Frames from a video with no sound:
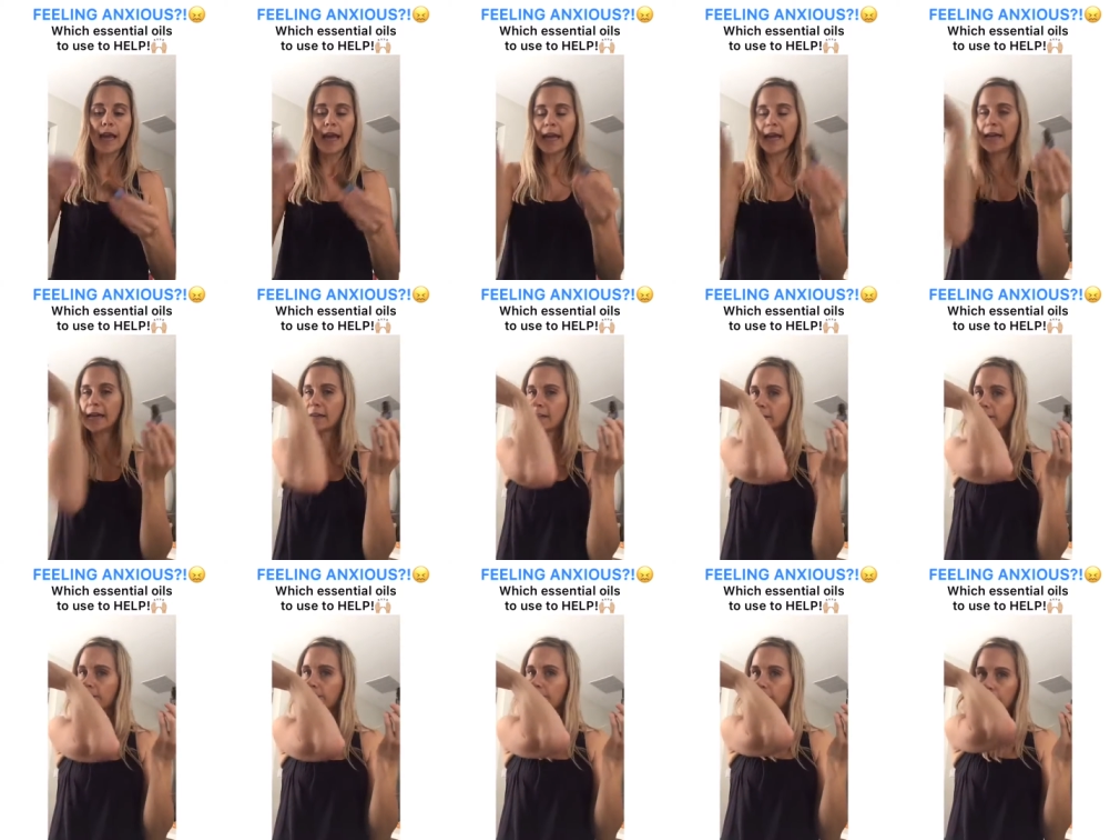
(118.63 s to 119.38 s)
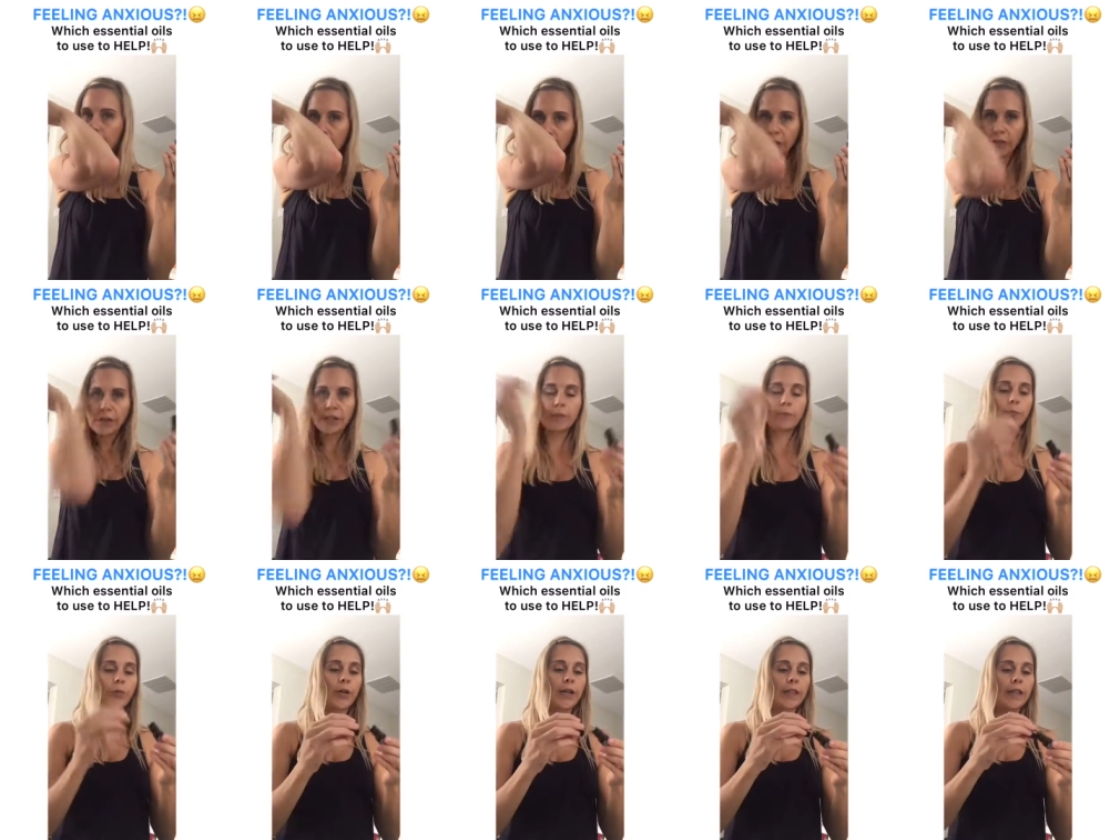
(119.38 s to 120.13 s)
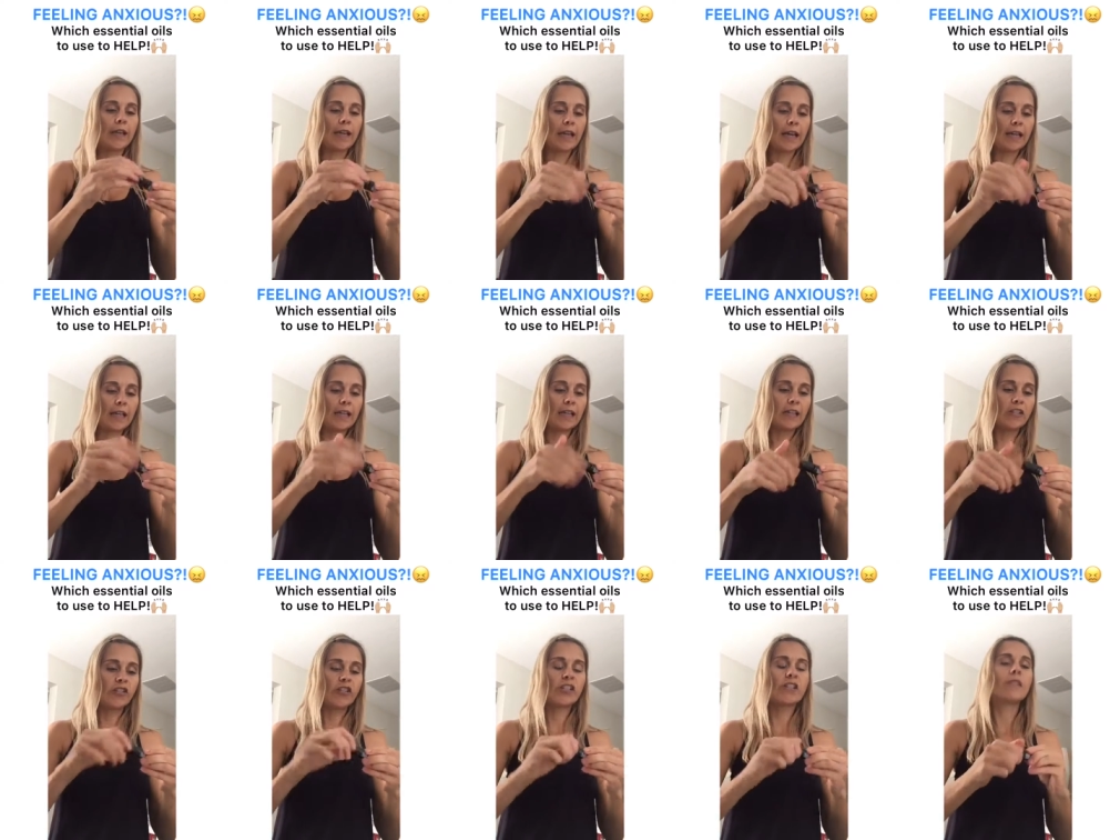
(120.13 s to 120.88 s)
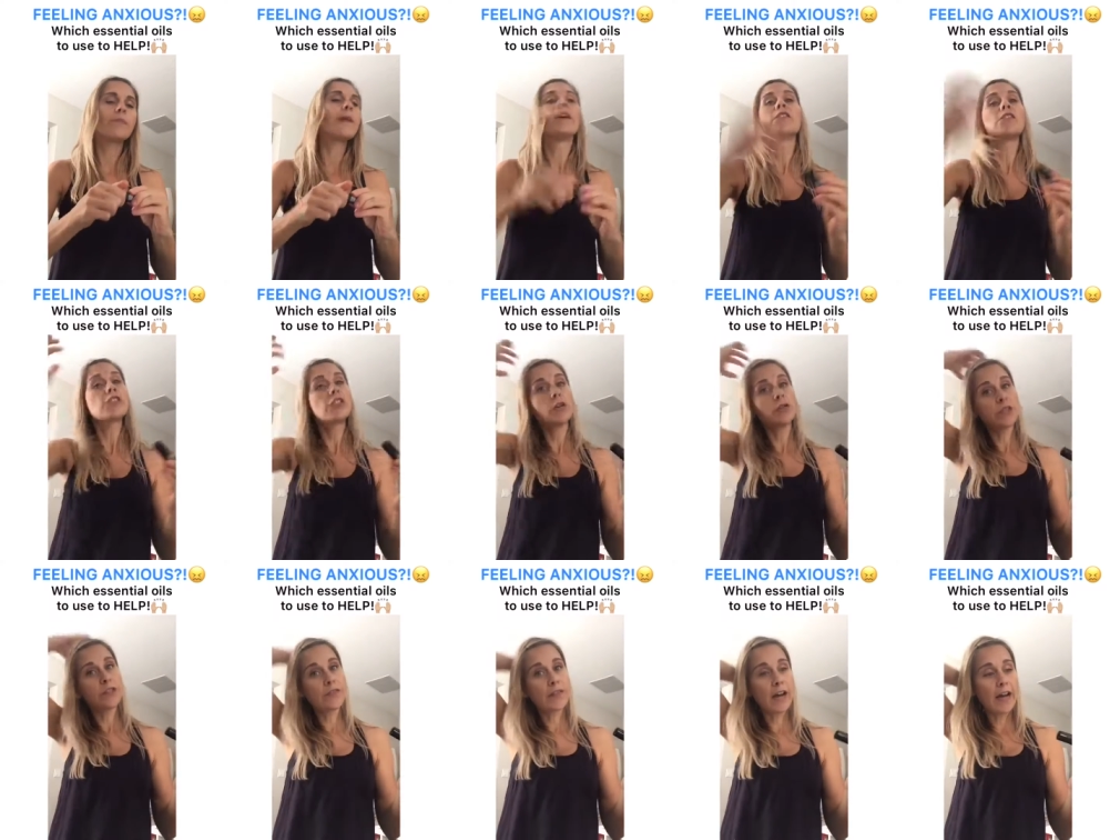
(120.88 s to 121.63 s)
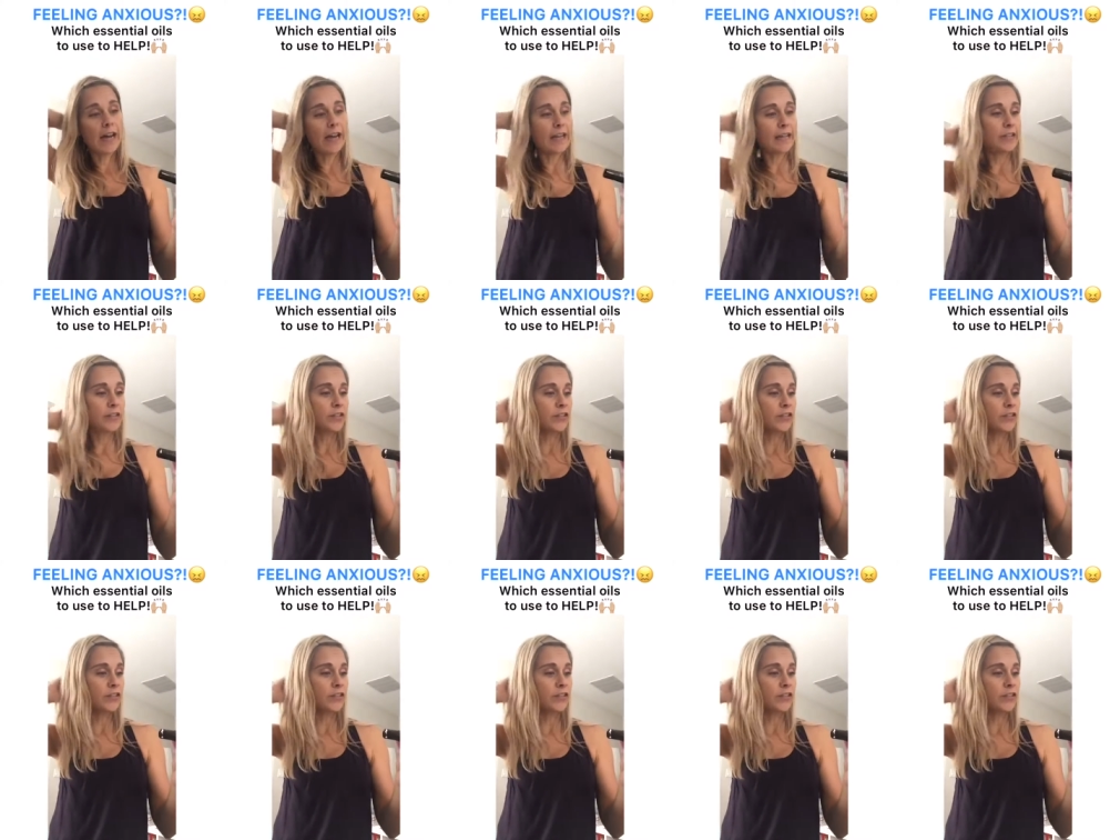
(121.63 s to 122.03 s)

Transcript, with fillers: And then you can breathe it in, and it just smells so divine.